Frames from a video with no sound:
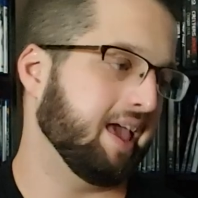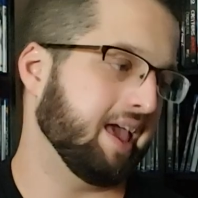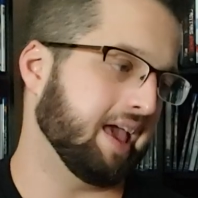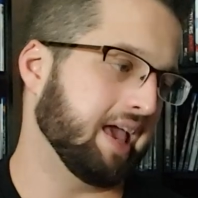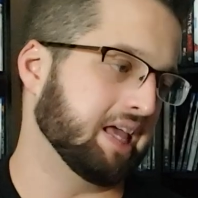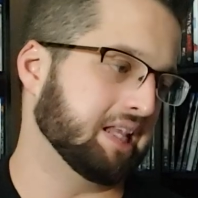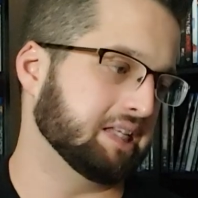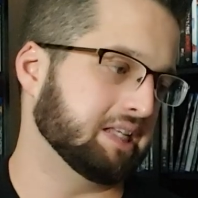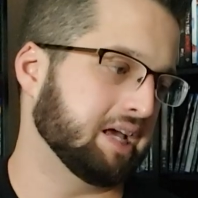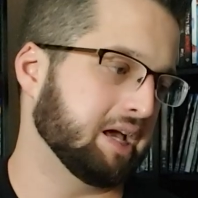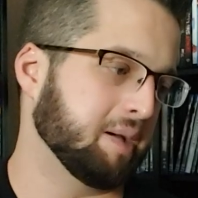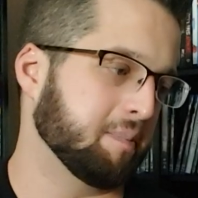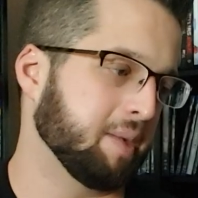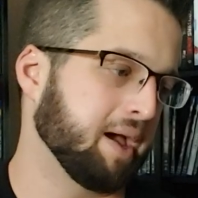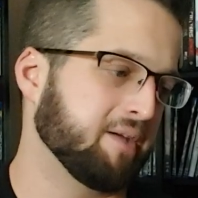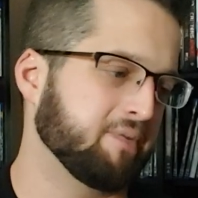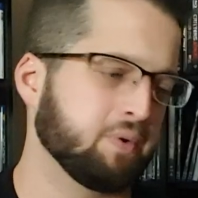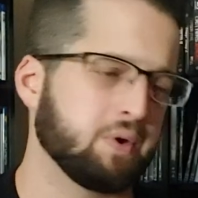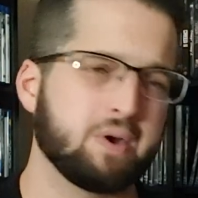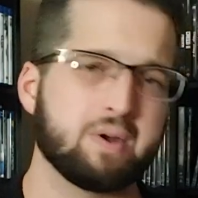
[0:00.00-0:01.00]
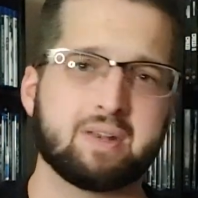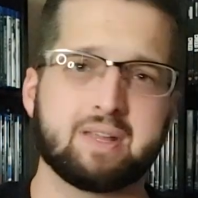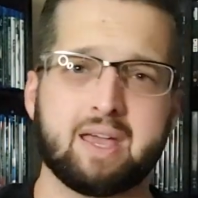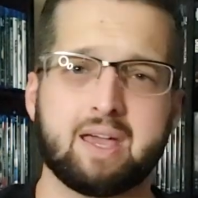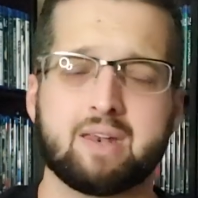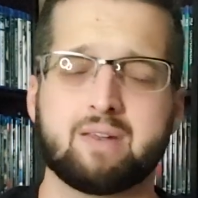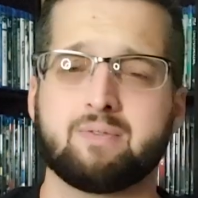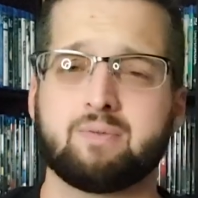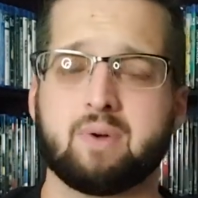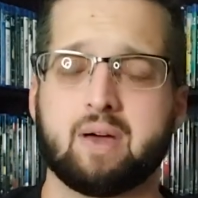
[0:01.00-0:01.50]
And I've heard
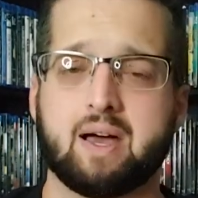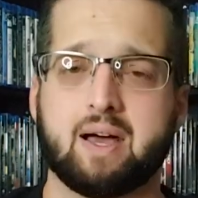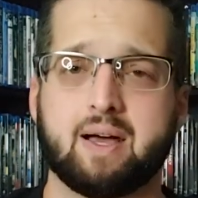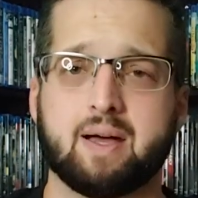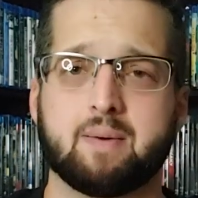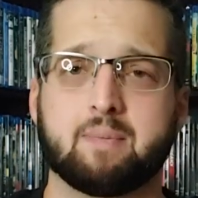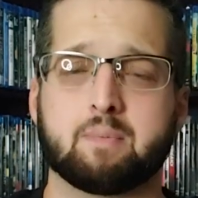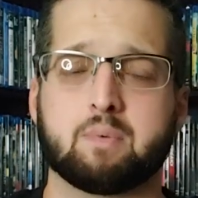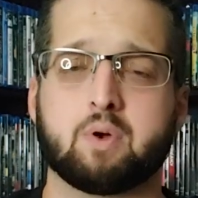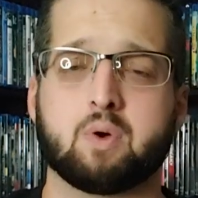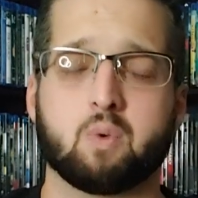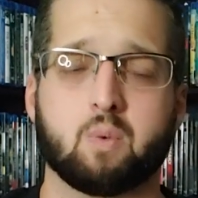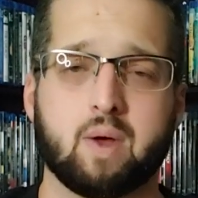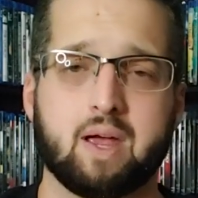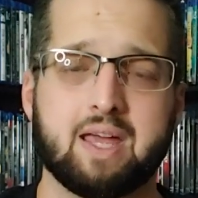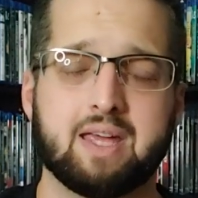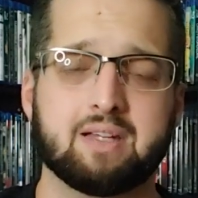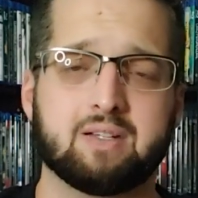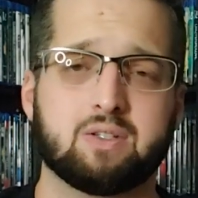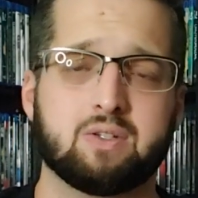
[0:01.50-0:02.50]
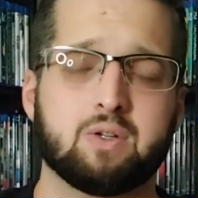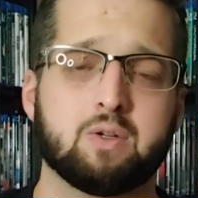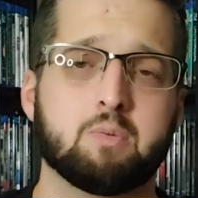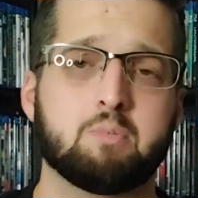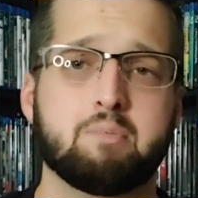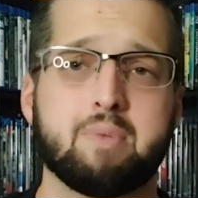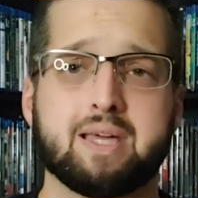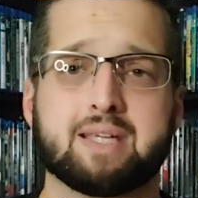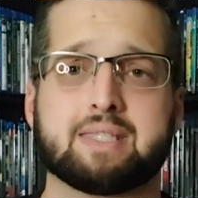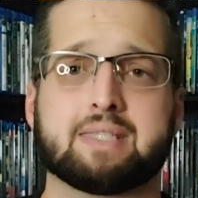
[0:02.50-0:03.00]
kind of great to
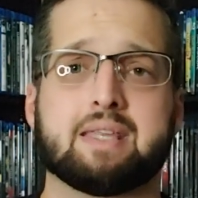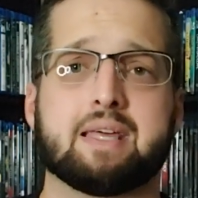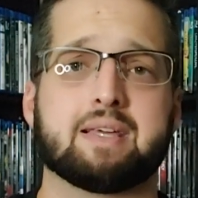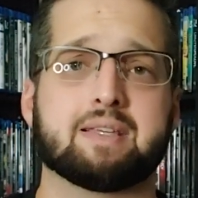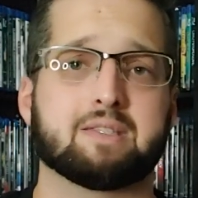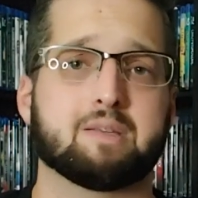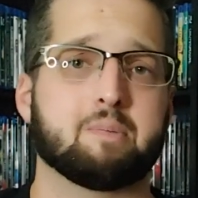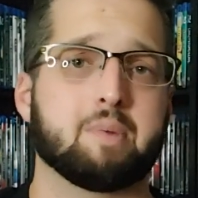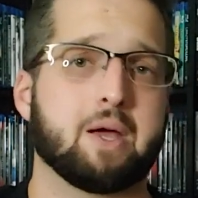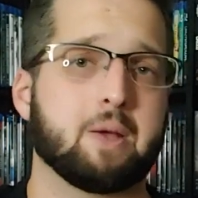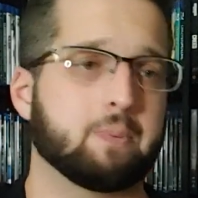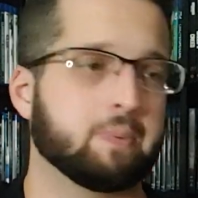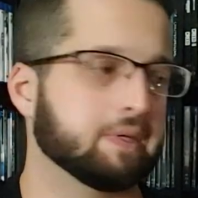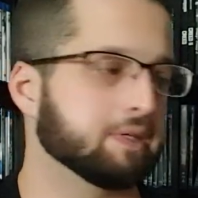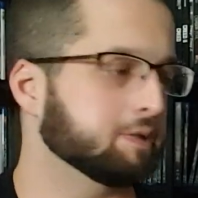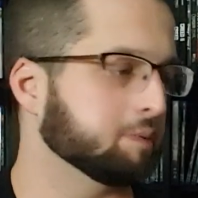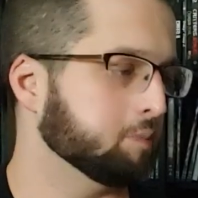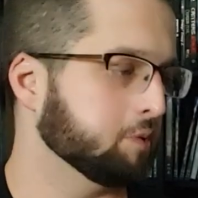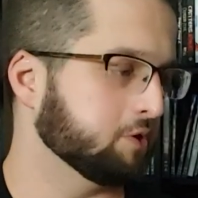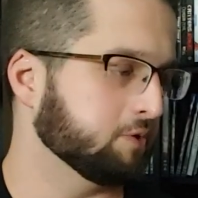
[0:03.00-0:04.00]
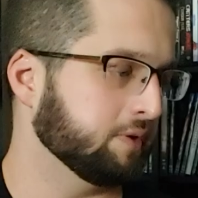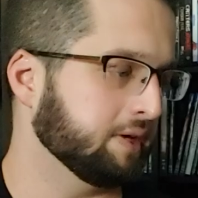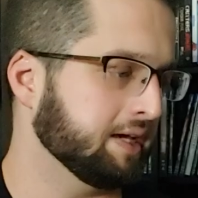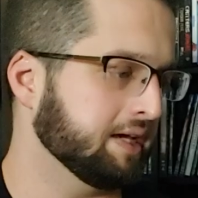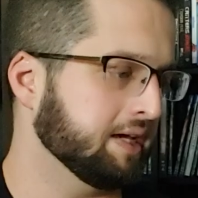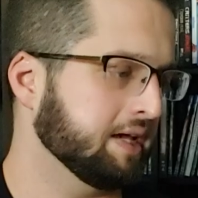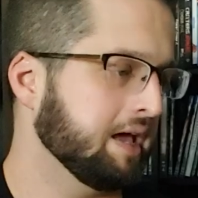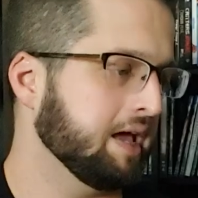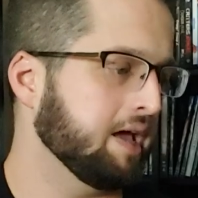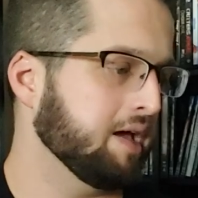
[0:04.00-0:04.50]
mixed things about this
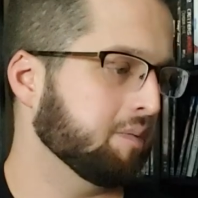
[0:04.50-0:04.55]
movie.